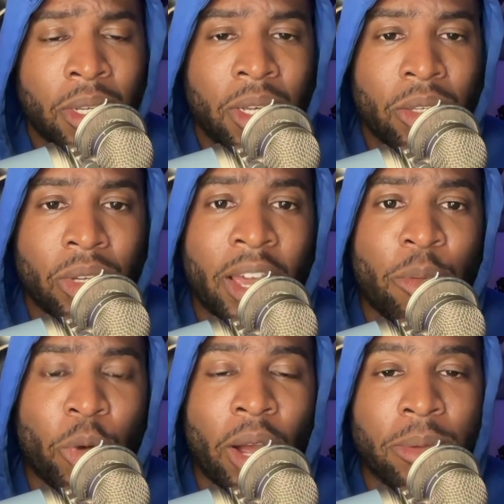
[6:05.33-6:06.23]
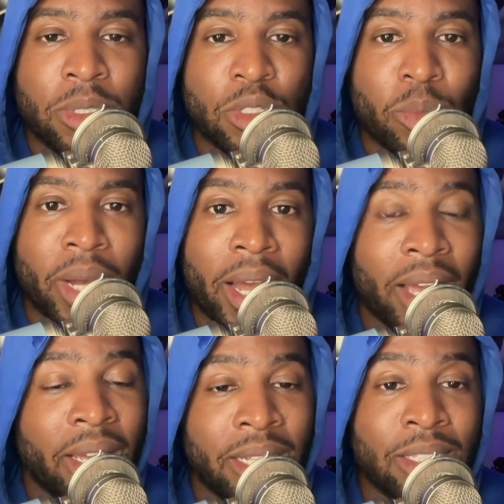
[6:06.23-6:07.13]
You can have more options to buy
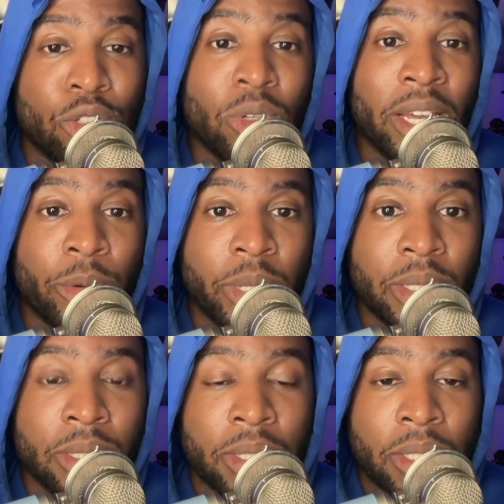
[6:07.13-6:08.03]
into equities